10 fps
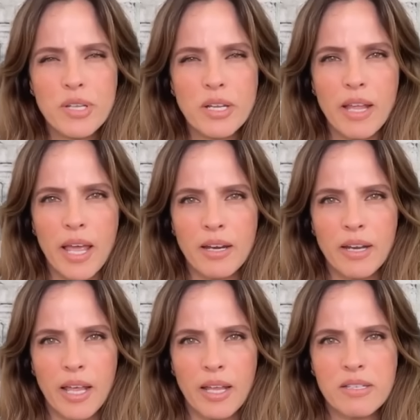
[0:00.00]

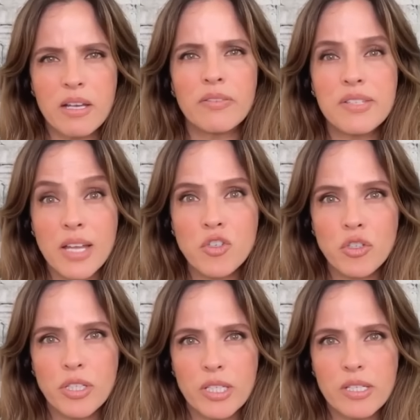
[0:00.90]
and
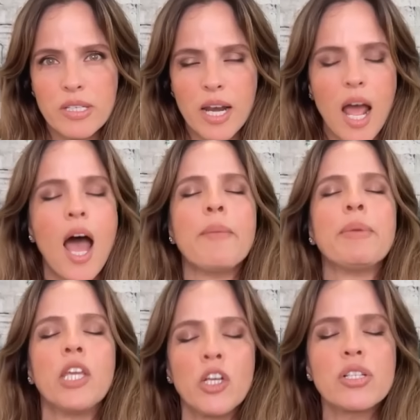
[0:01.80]
self-centeredness that I'm
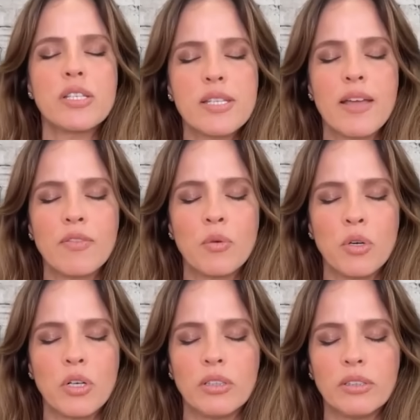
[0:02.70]
here to save the
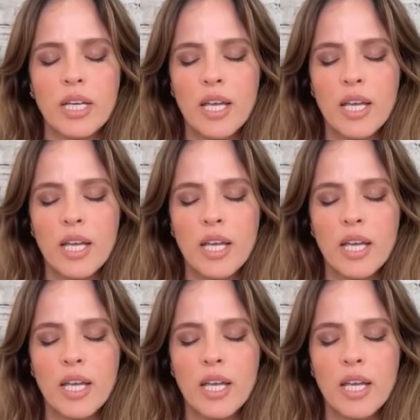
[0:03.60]
world.